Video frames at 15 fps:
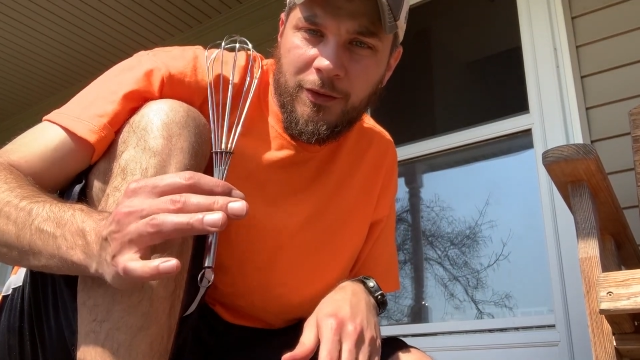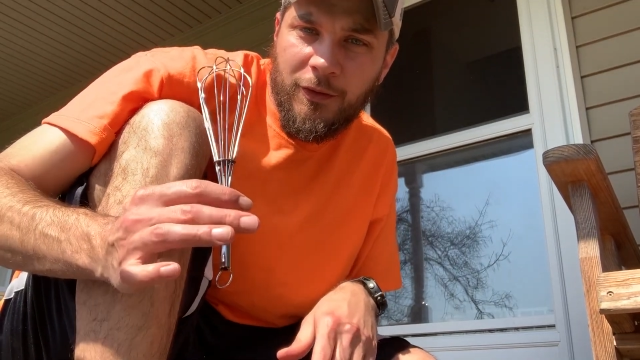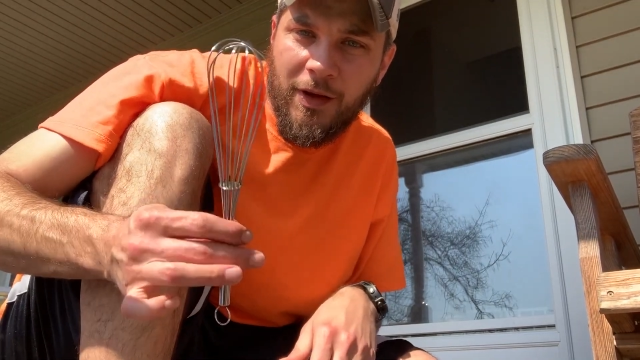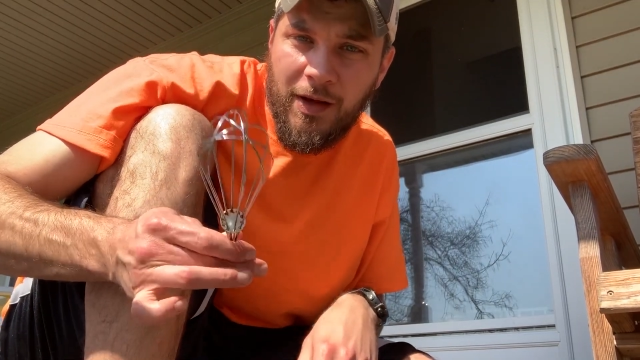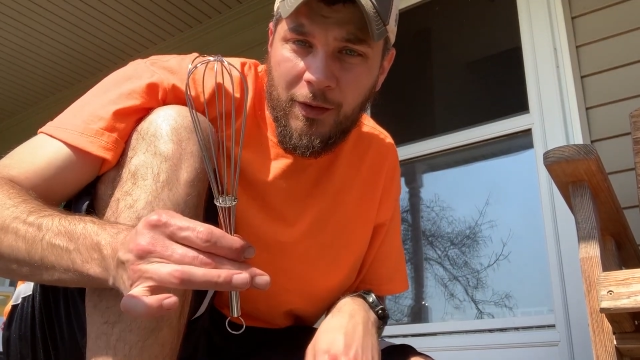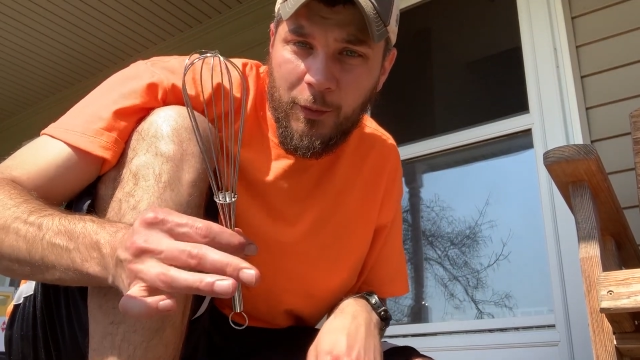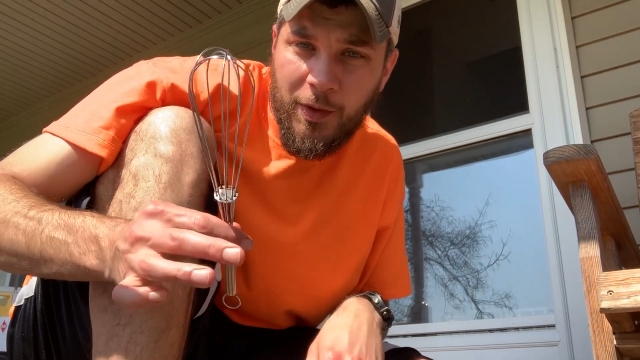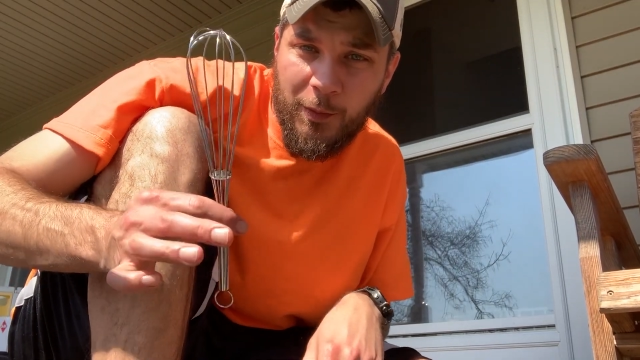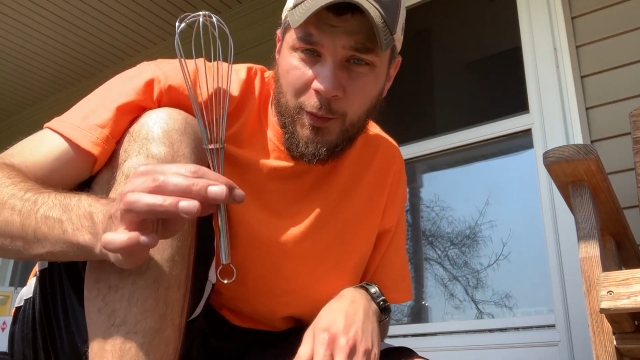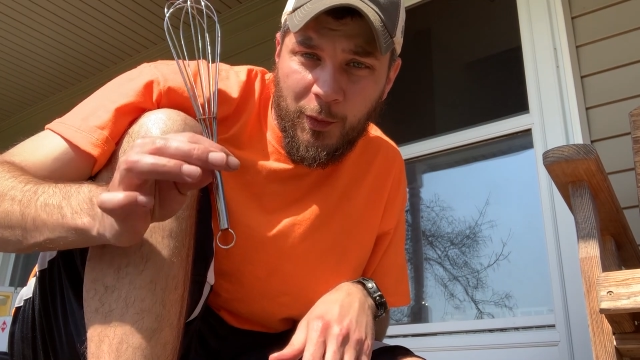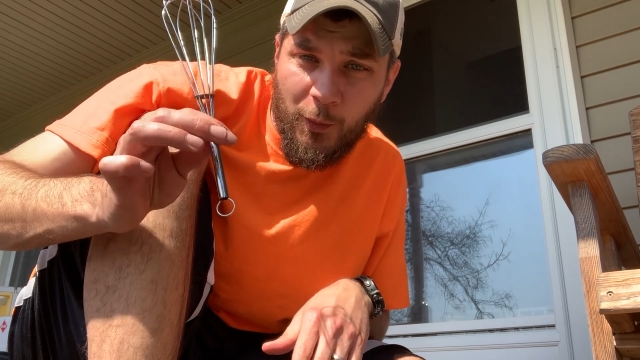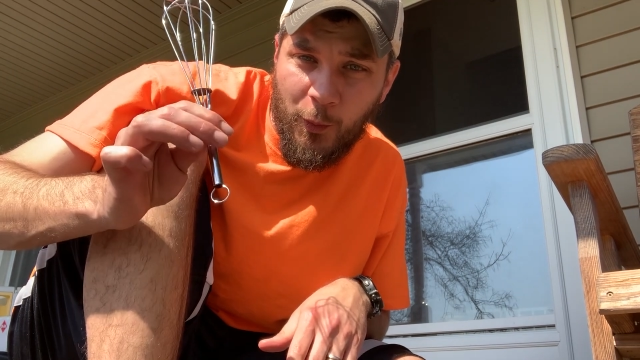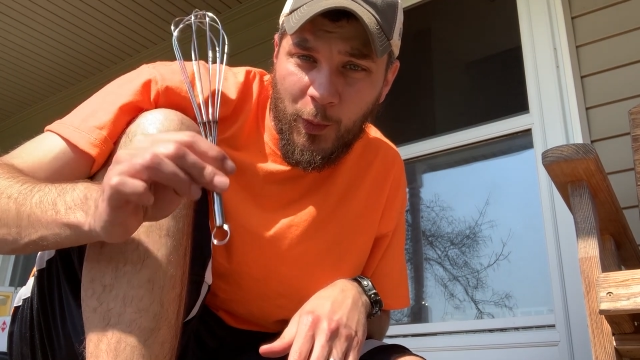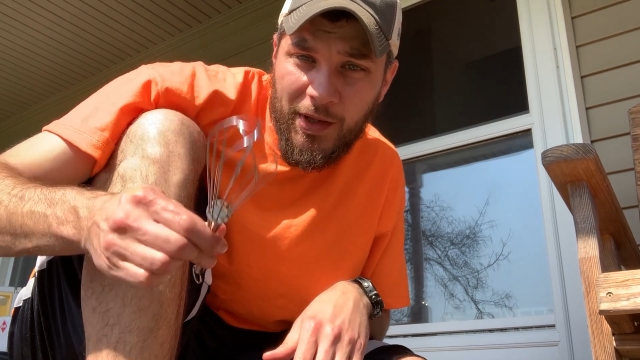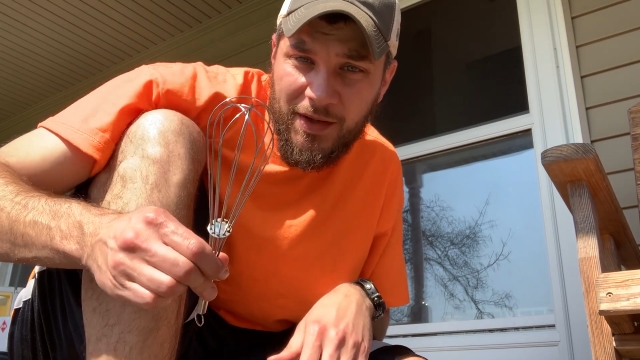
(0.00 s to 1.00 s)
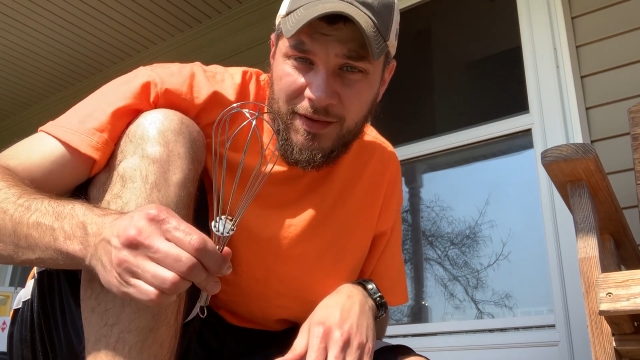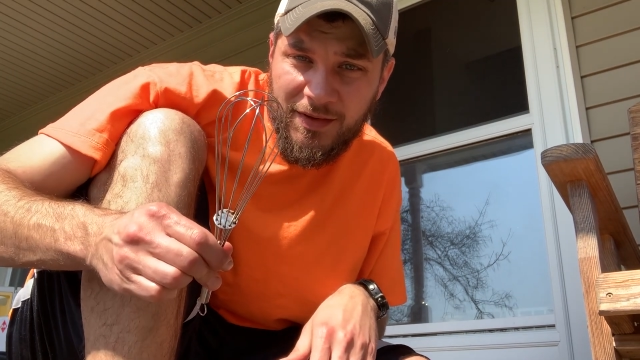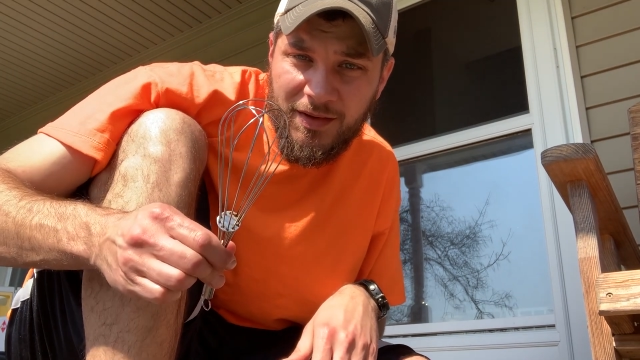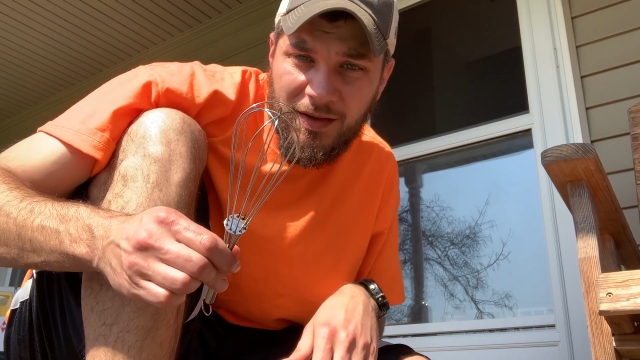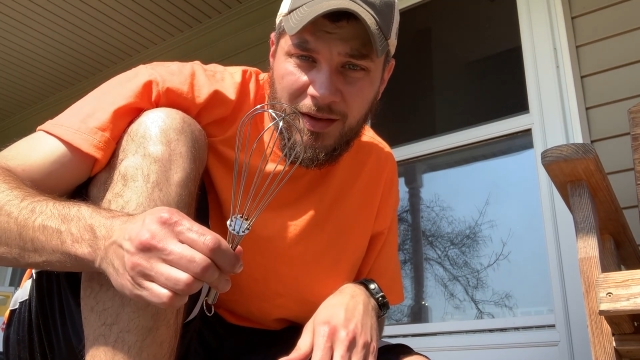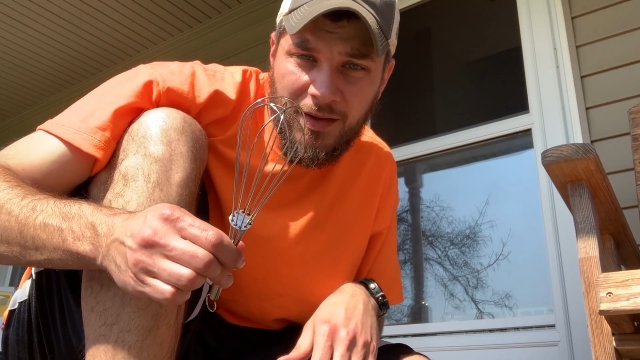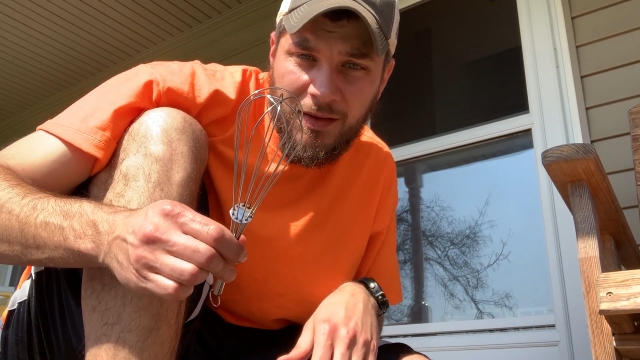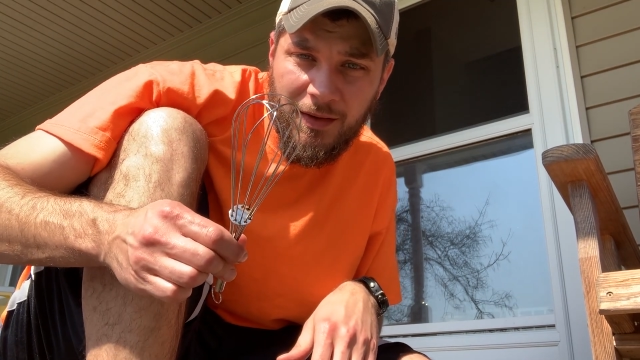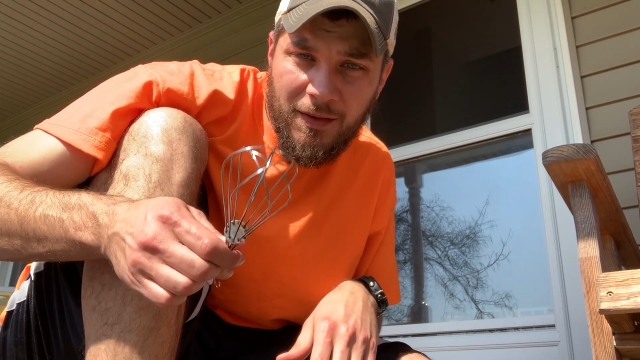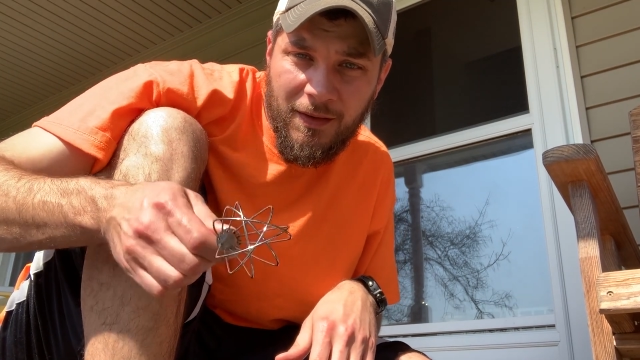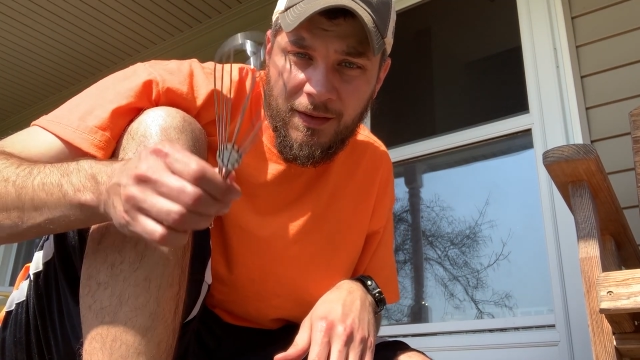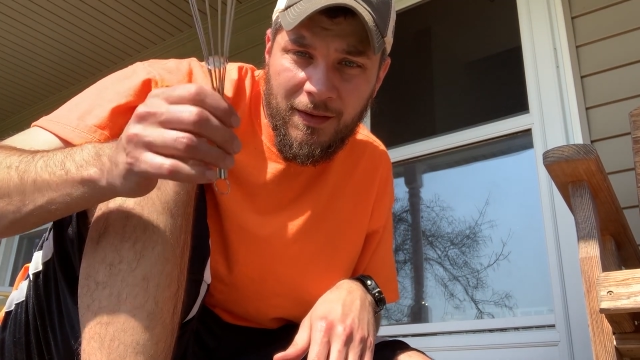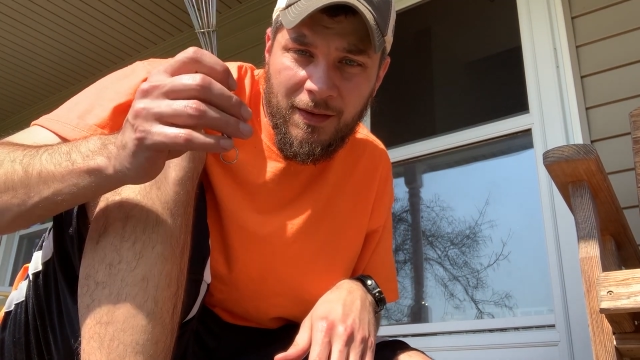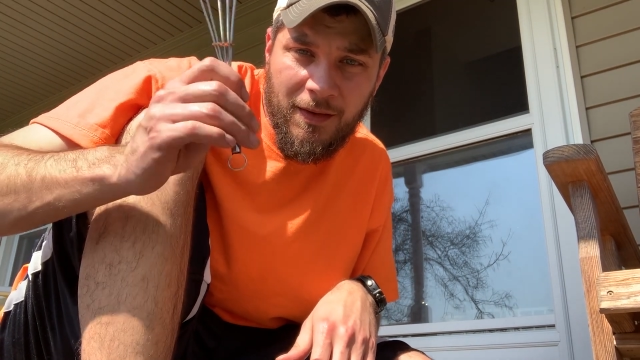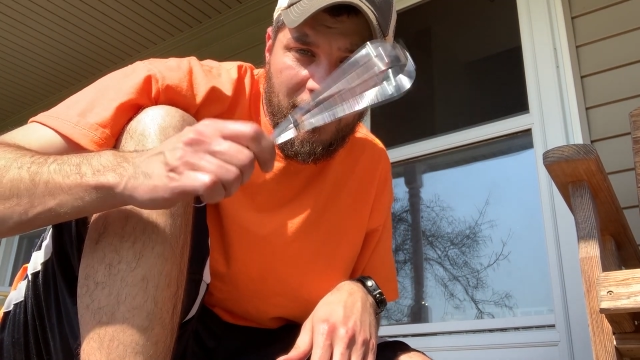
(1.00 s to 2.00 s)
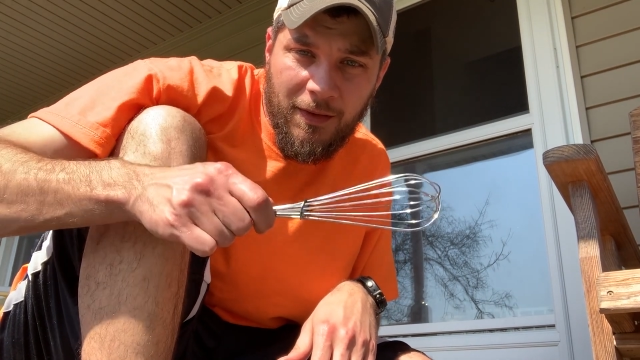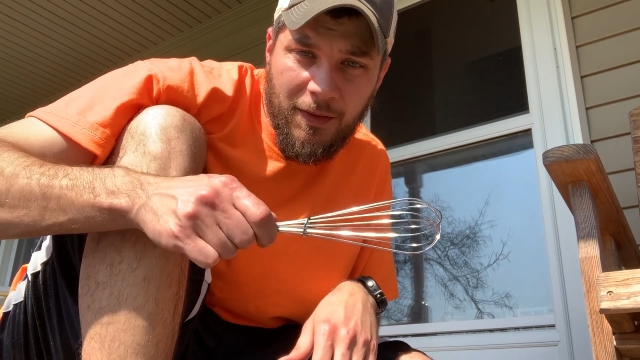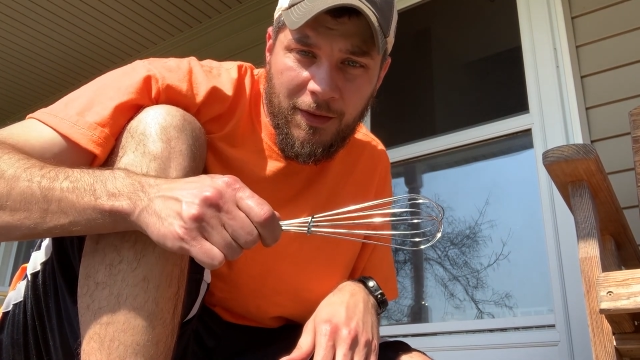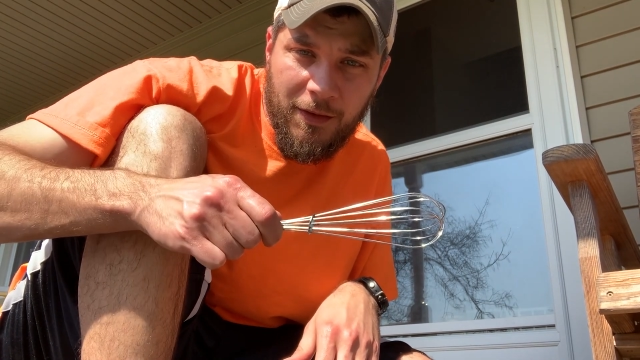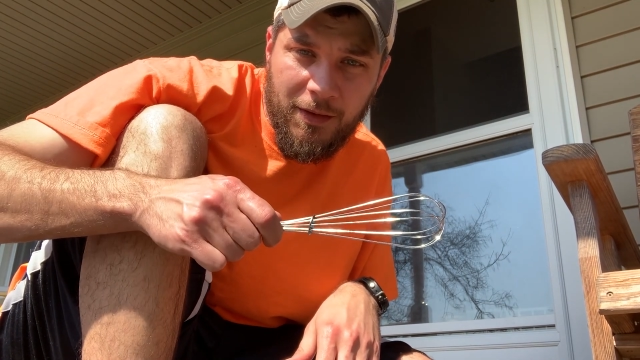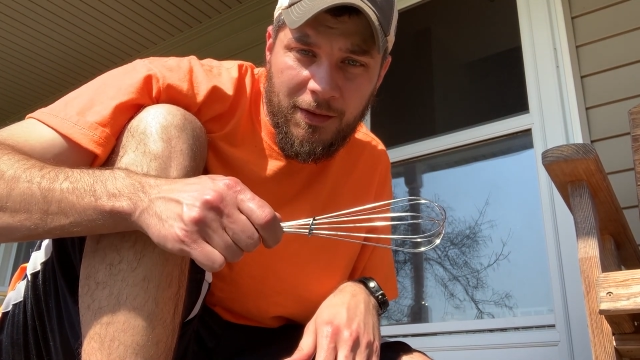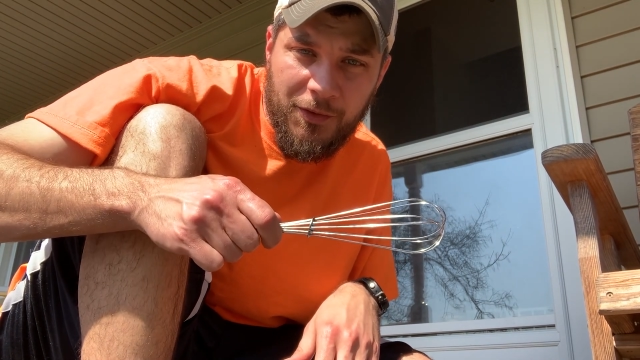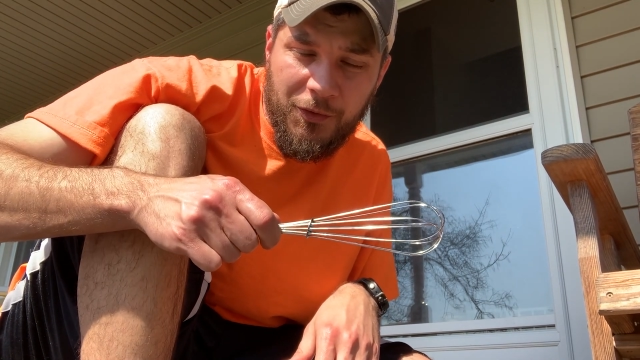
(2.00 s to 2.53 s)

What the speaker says: so now we will whisk the